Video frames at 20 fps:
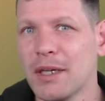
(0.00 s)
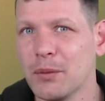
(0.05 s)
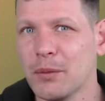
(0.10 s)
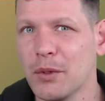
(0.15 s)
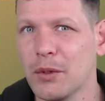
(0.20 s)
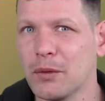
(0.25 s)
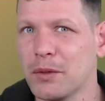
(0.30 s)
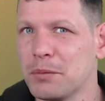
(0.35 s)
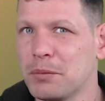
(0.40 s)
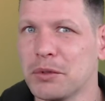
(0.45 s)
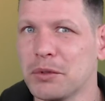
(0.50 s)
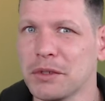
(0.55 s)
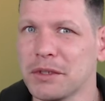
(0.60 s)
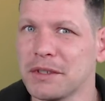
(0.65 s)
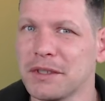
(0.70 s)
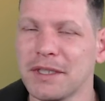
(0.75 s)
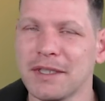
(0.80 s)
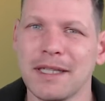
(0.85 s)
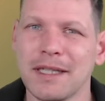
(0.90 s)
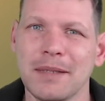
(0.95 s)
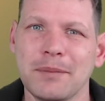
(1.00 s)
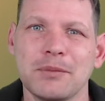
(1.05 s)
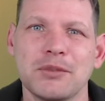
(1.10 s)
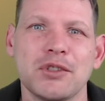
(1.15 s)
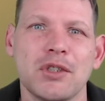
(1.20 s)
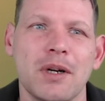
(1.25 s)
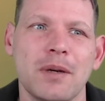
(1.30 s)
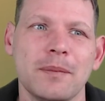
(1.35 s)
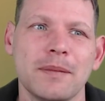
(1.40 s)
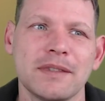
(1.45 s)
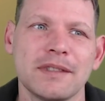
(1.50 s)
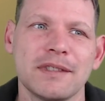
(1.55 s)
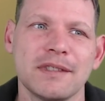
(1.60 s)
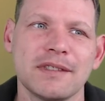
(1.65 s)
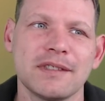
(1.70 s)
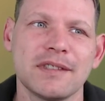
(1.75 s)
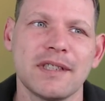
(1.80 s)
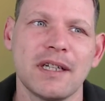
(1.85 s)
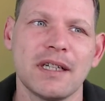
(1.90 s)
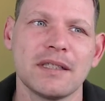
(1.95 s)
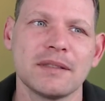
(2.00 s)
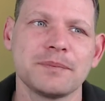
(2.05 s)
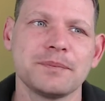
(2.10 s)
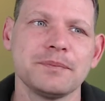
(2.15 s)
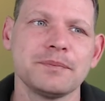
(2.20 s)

we only put the name Thomas inside.